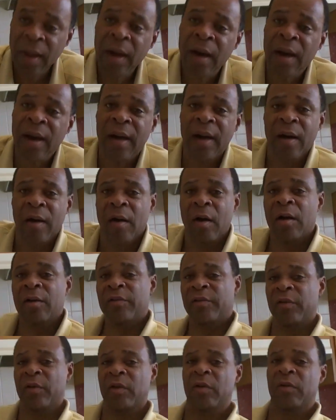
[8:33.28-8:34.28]

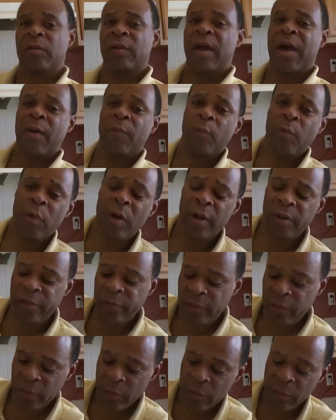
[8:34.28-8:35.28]
Also, I want
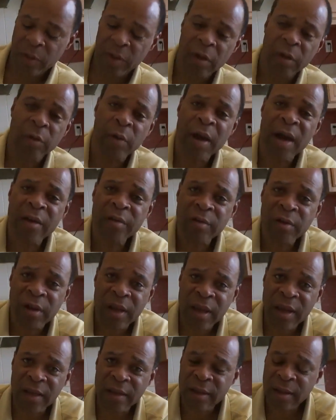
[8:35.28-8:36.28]
to
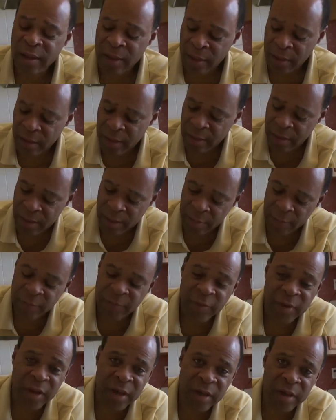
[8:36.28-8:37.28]
congratulate
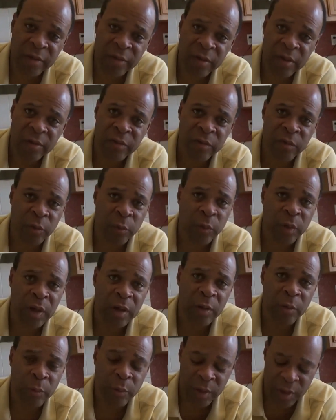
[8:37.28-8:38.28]
Venus and
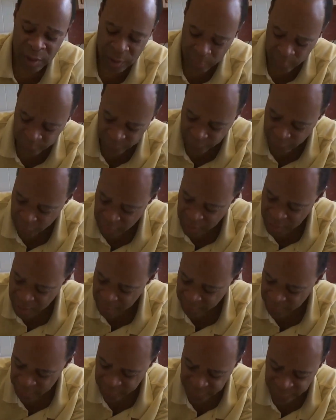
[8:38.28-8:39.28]
Serena Williams for
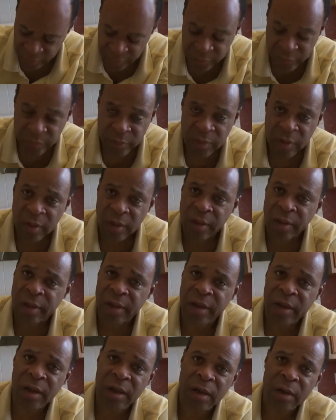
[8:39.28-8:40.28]
having such
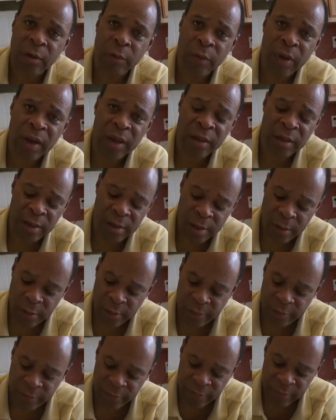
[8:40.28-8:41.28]
great
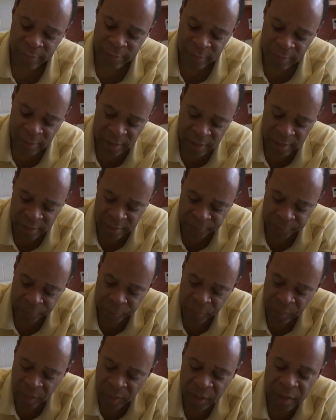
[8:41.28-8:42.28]
years
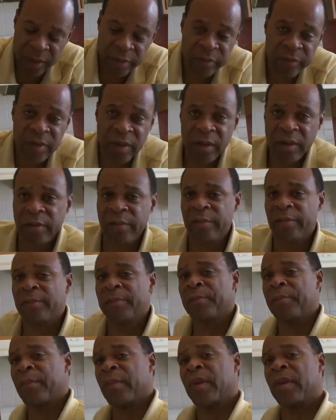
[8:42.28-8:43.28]
in tennis
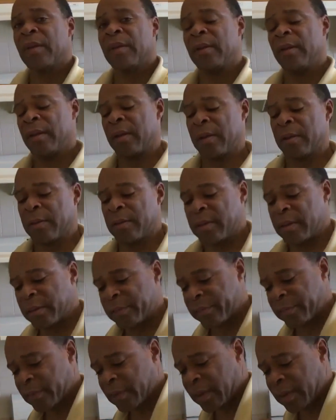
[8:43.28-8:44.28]

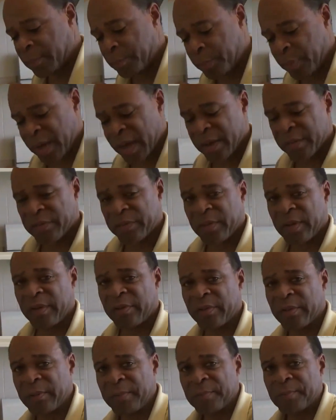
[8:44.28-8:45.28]
this past
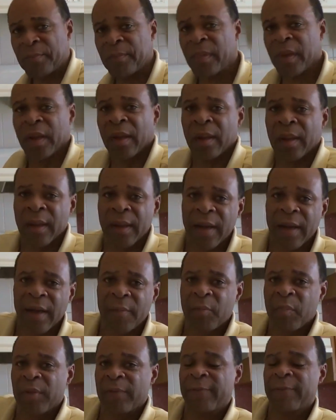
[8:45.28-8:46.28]
season.
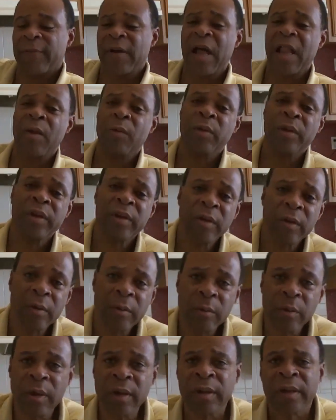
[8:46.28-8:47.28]
I've been following
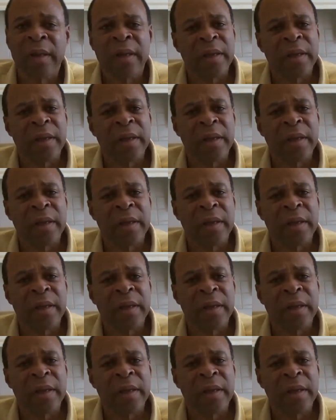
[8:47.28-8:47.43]
you.